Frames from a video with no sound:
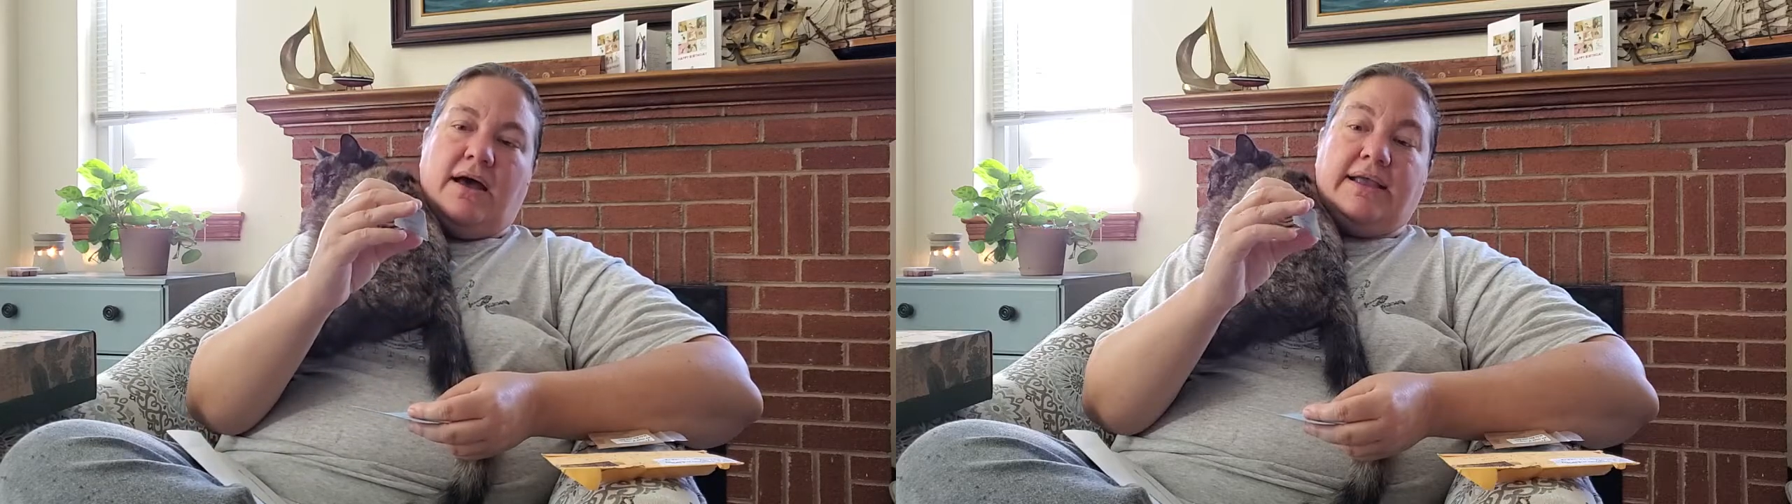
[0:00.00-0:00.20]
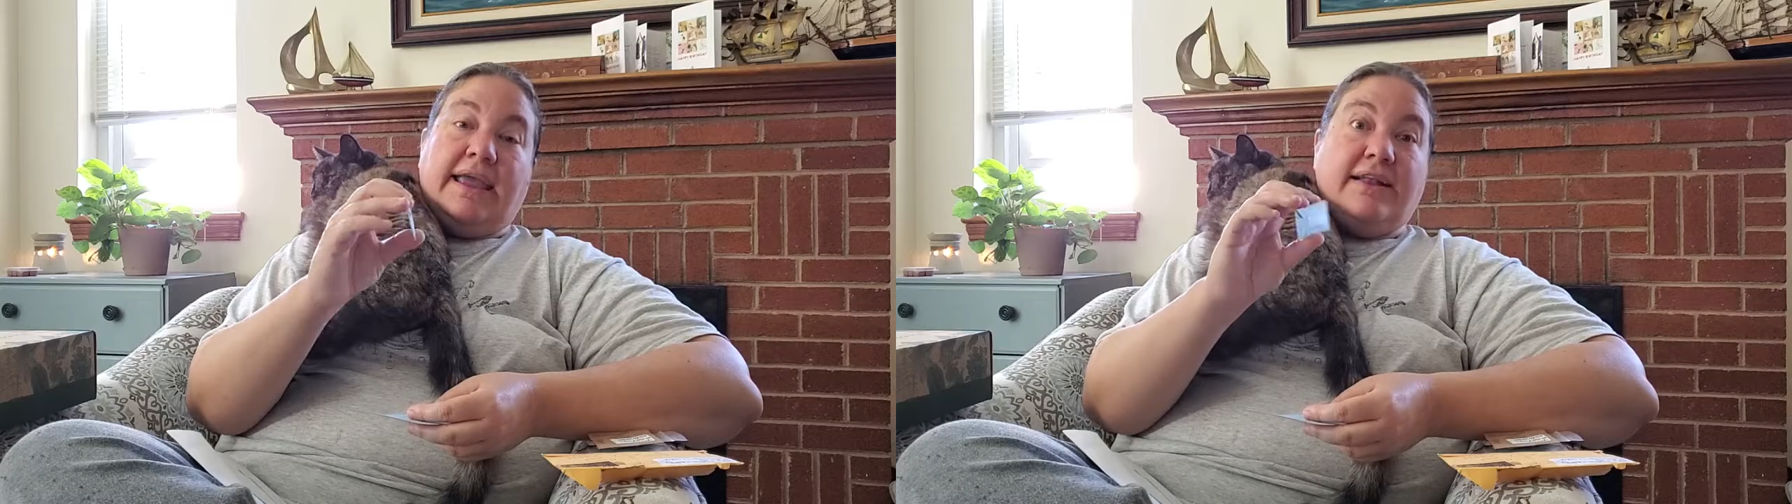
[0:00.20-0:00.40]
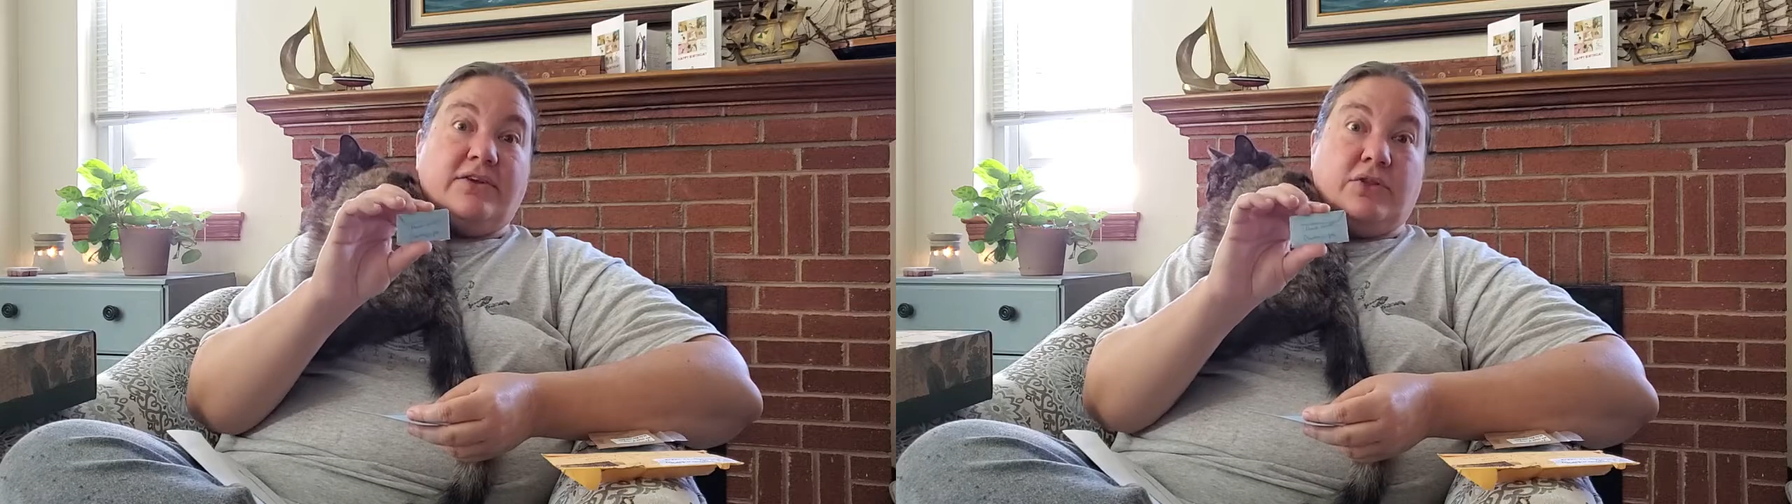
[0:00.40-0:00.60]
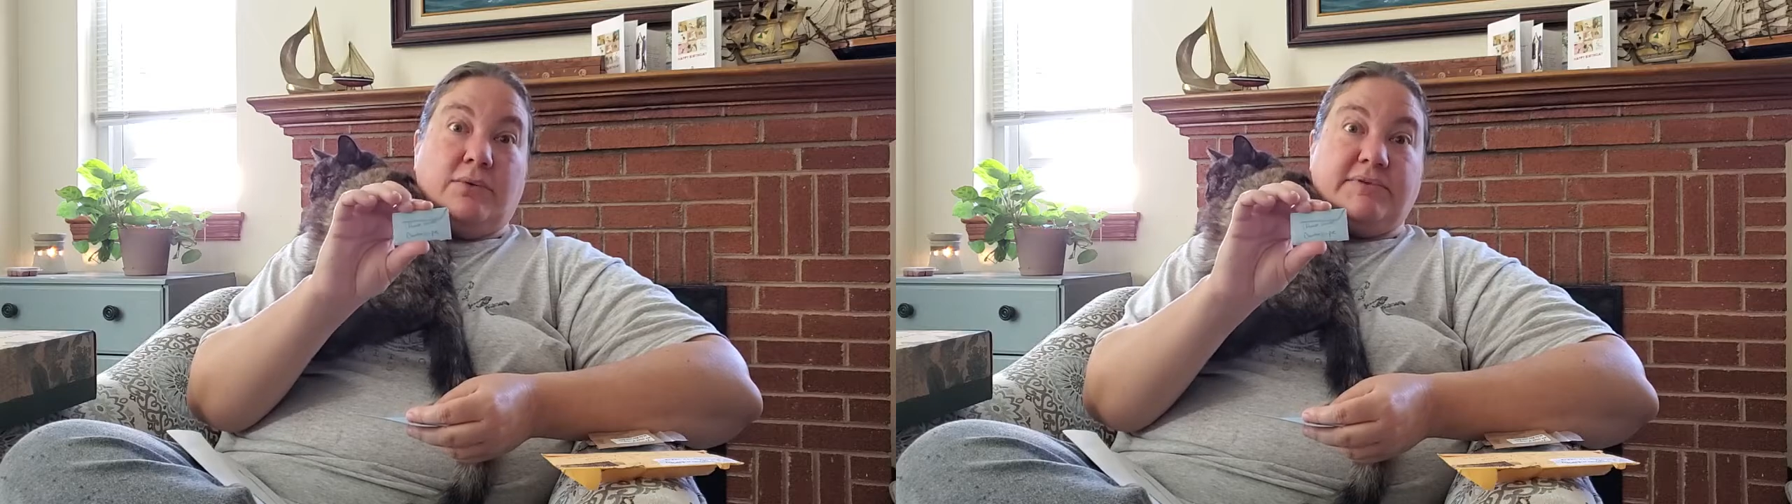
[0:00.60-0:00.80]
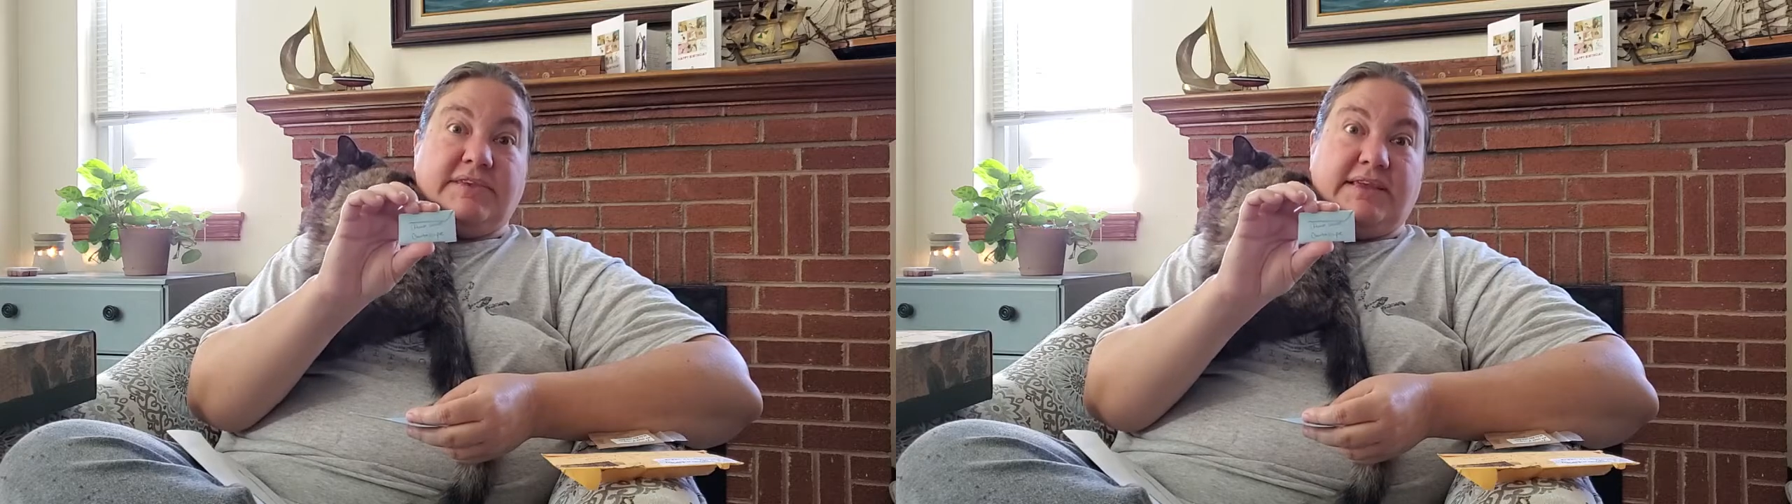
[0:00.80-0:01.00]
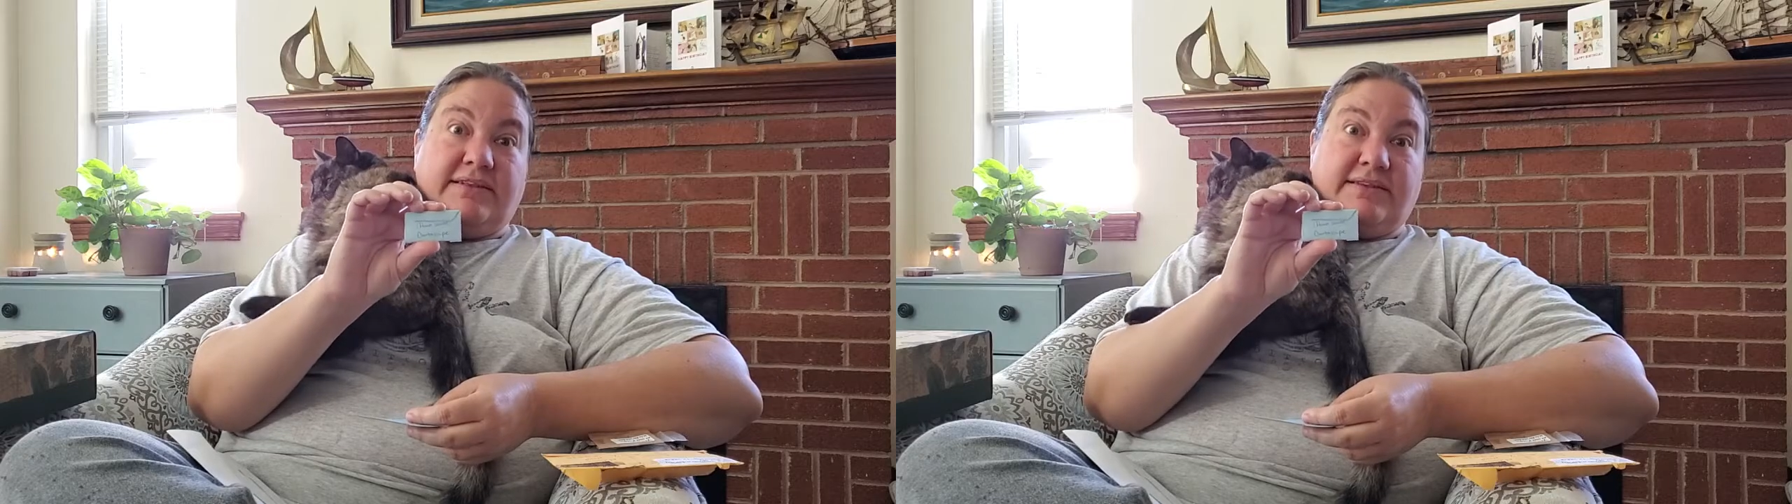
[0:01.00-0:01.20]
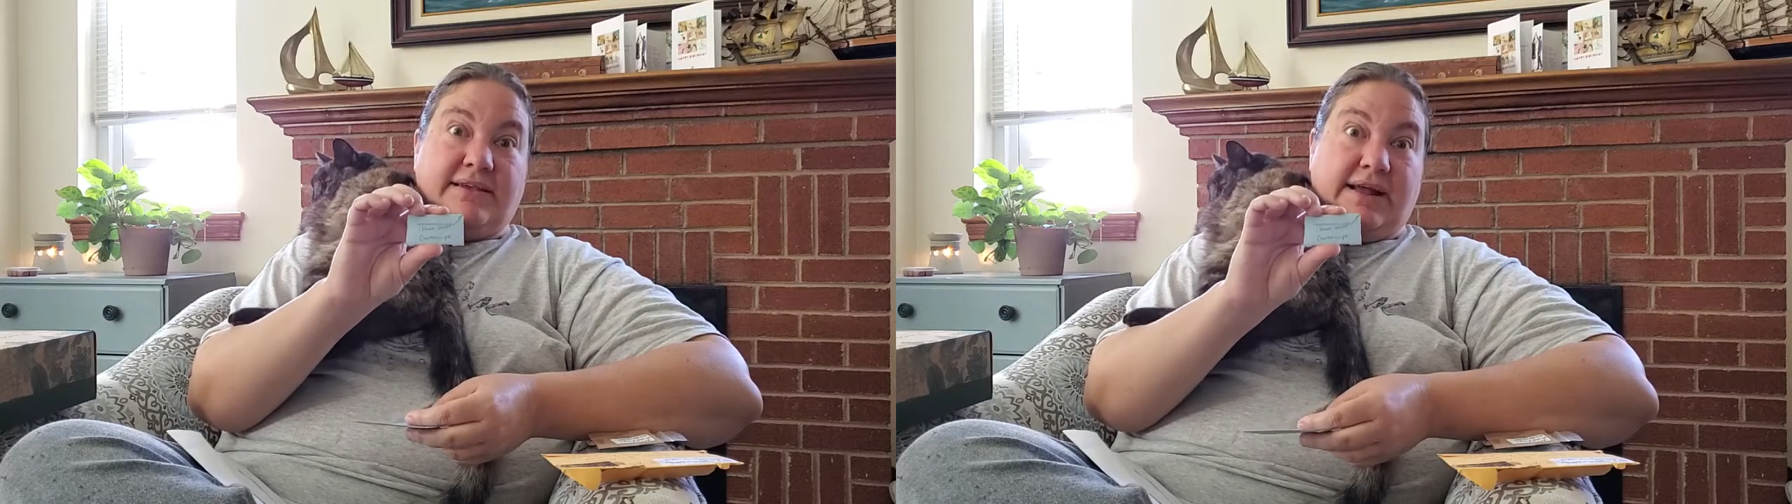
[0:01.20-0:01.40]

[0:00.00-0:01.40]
cantaloupe seeds.